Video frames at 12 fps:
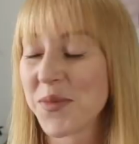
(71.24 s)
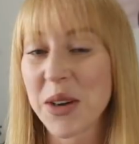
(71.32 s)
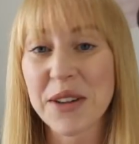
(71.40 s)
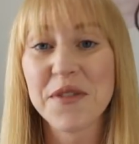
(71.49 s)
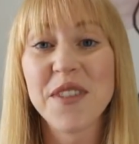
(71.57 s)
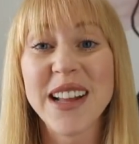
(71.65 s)

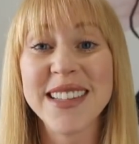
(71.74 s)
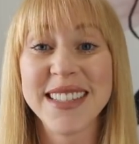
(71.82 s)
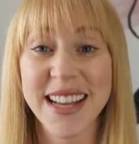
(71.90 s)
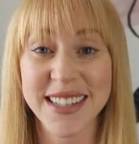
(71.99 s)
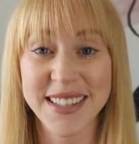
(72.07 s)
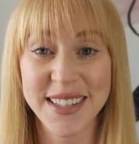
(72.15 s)
what a fun,
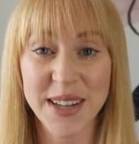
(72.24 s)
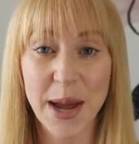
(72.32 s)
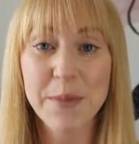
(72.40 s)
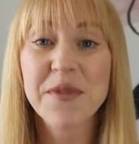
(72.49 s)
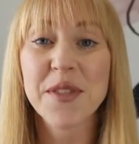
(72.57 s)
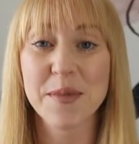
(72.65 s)
sexy
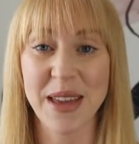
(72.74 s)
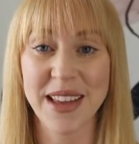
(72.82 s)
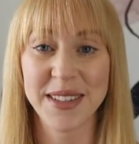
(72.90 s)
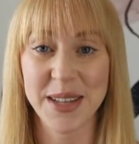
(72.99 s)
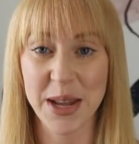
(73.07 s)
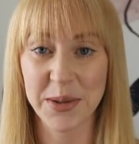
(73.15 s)
time for me
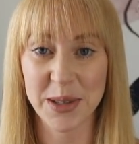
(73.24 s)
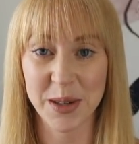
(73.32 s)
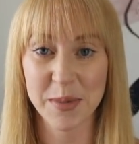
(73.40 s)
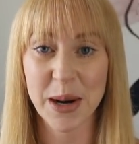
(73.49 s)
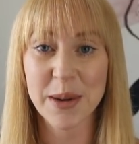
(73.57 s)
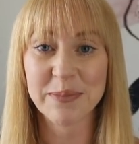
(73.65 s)
as a
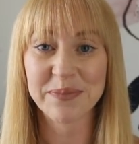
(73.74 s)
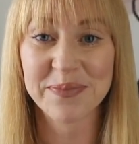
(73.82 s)
YouTuber.